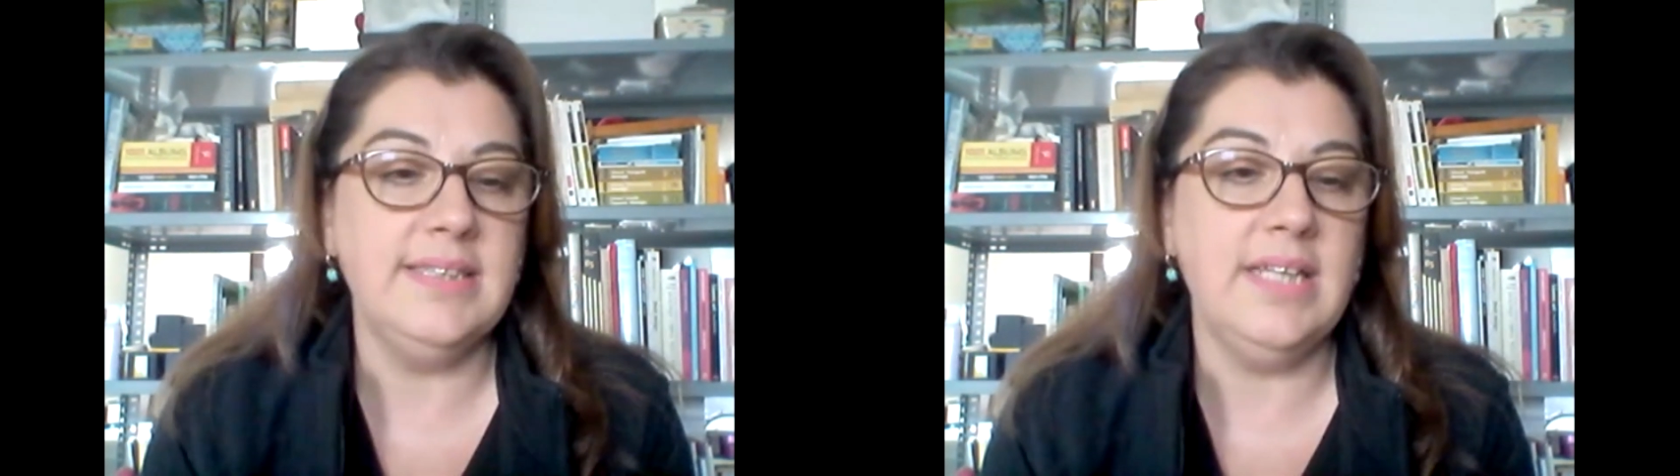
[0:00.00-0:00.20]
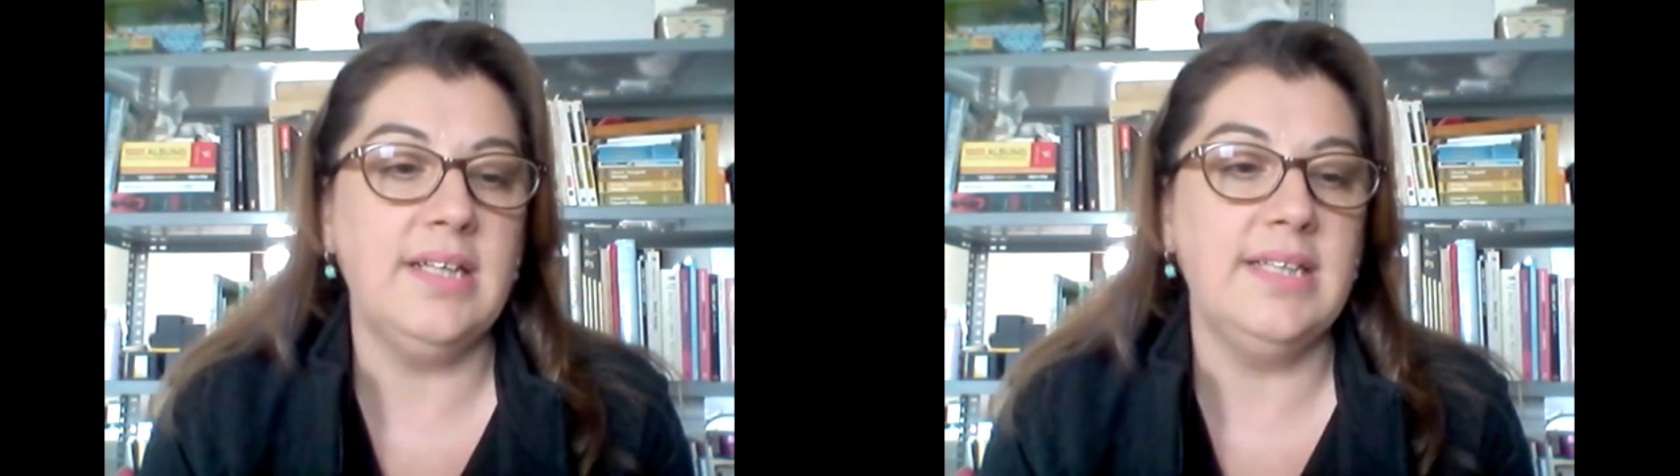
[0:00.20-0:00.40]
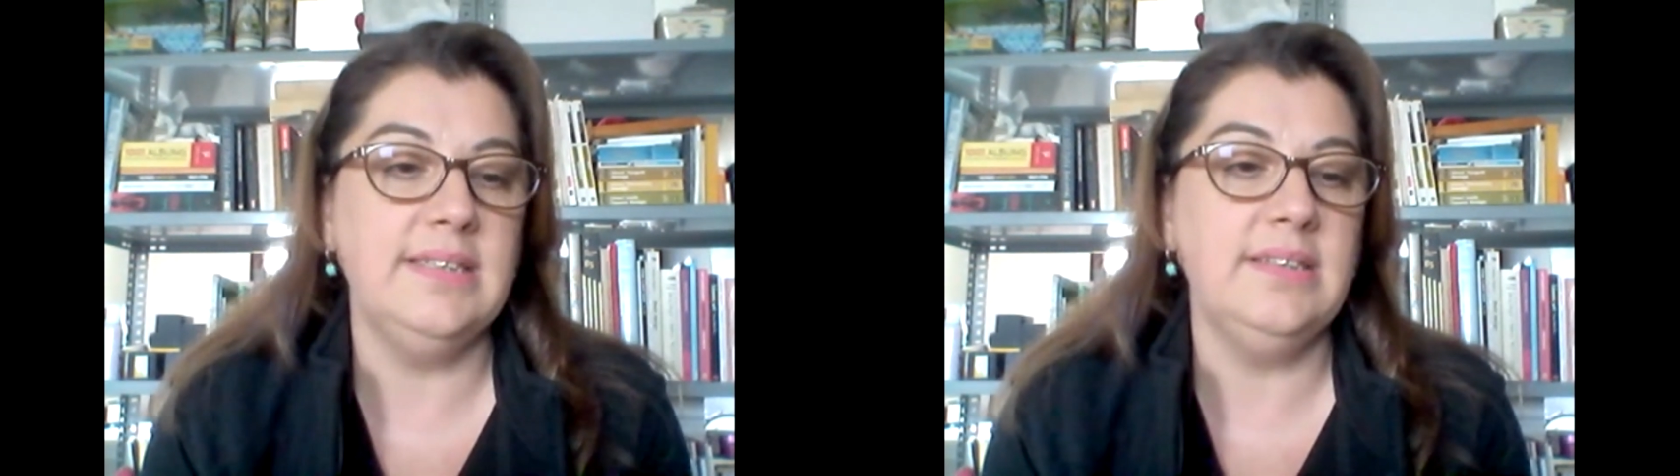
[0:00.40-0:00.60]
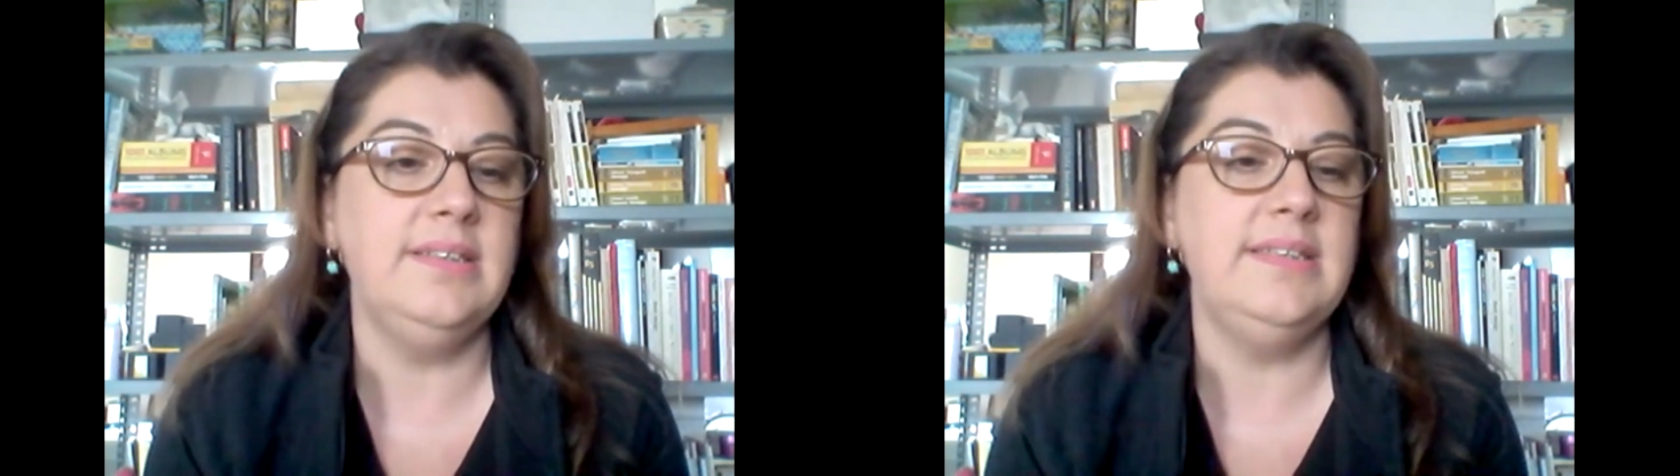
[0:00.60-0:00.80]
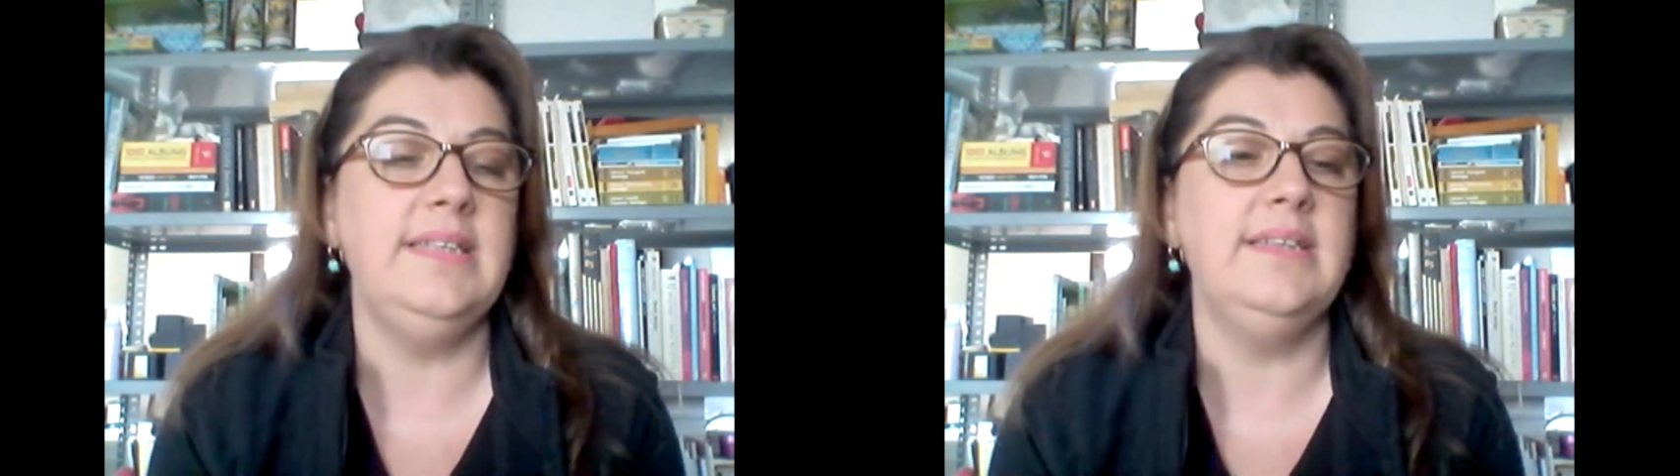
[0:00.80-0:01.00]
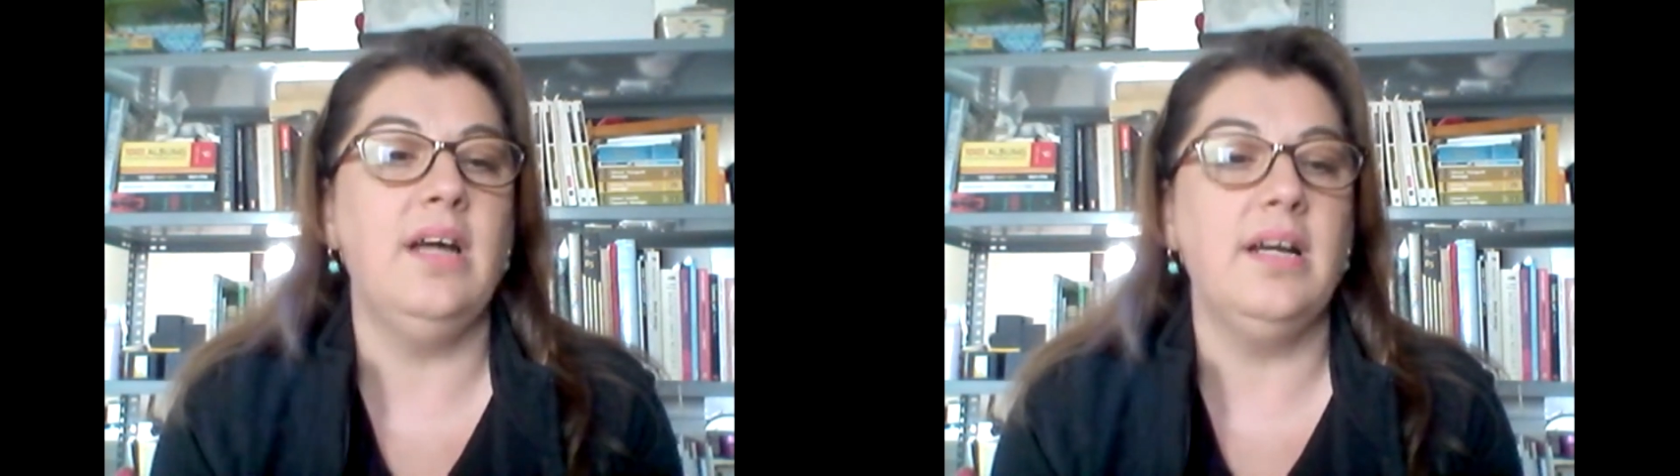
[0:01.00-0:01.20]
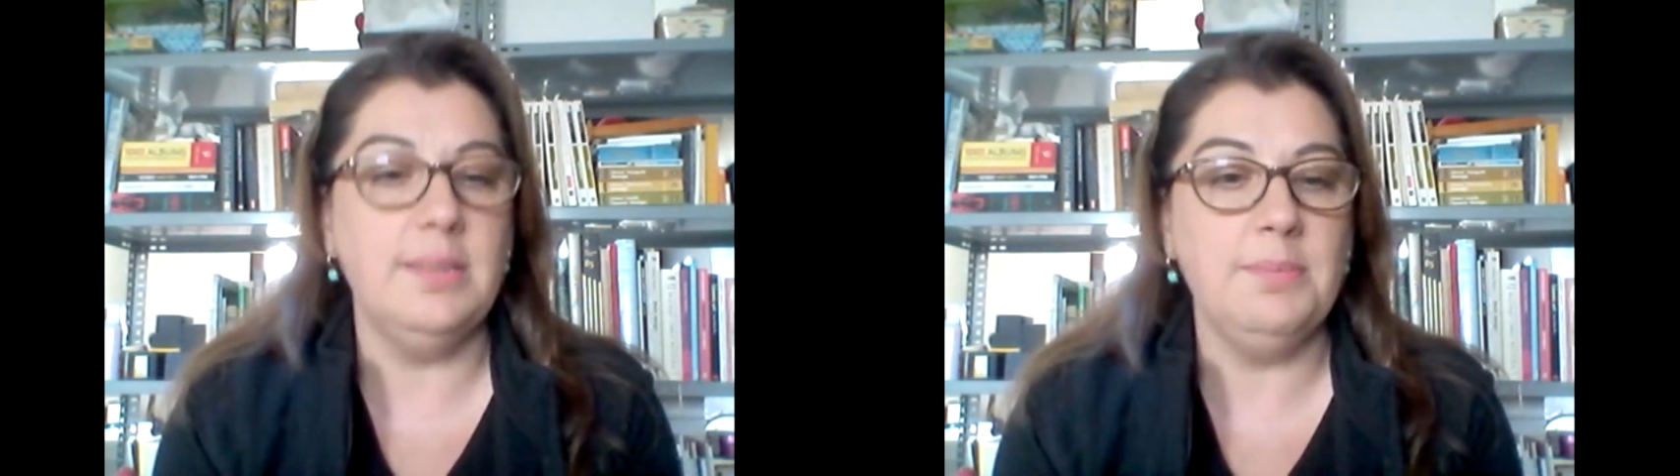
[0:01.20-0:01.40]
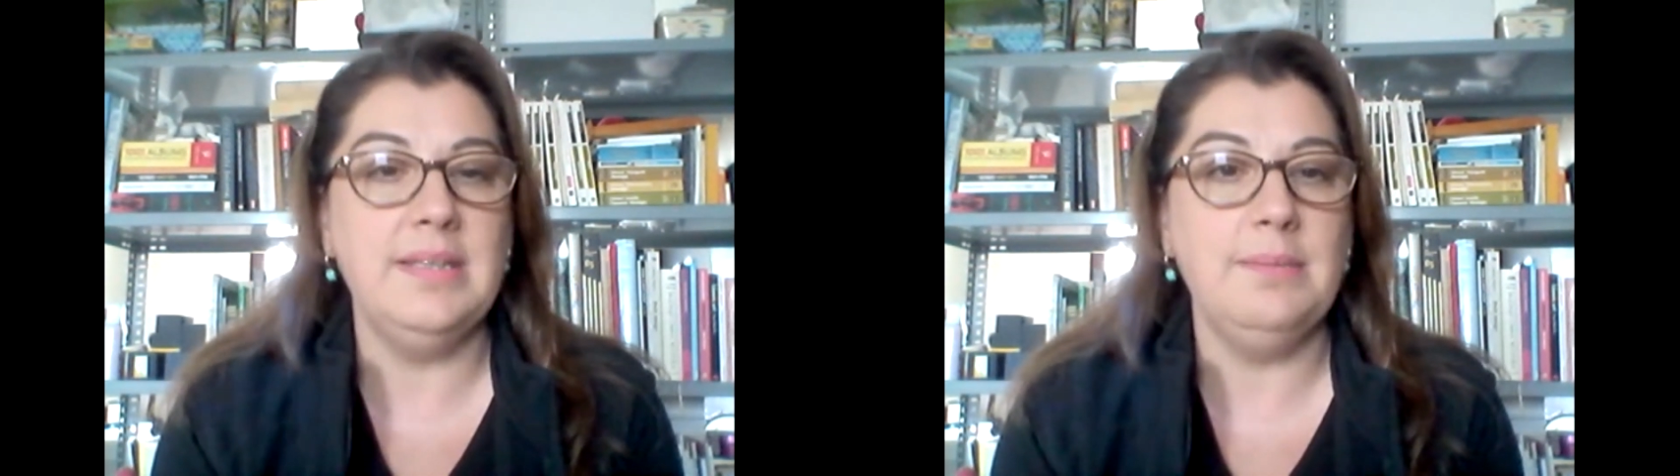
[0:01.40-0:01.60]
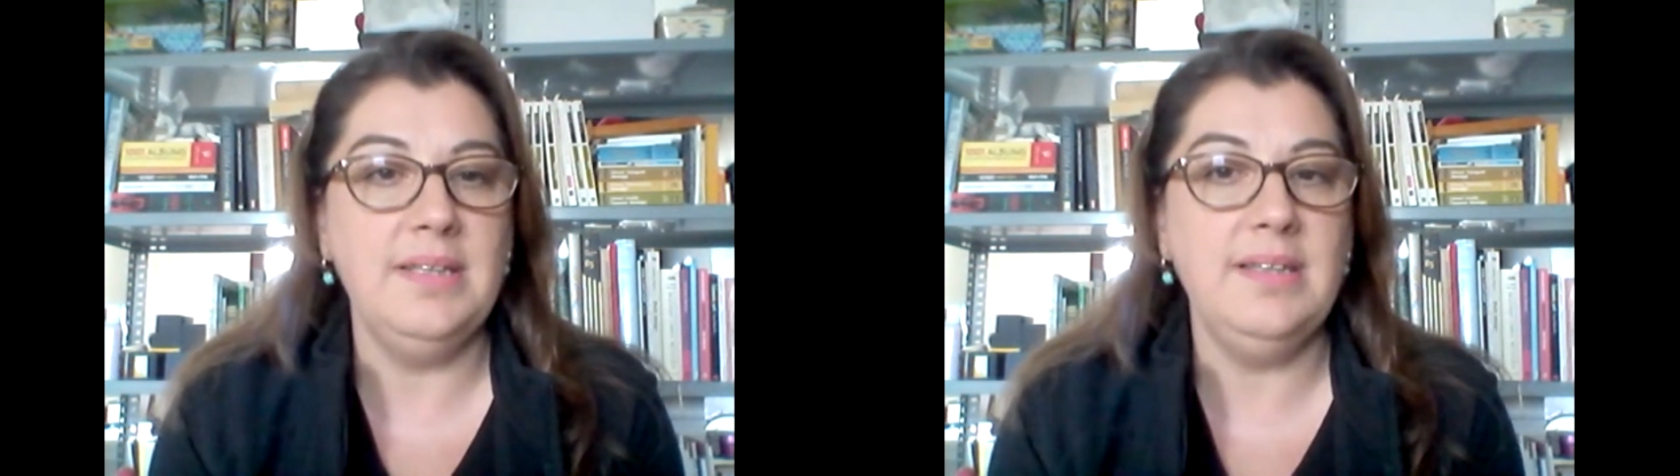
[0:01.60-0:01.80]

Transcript: things were transparent as well, but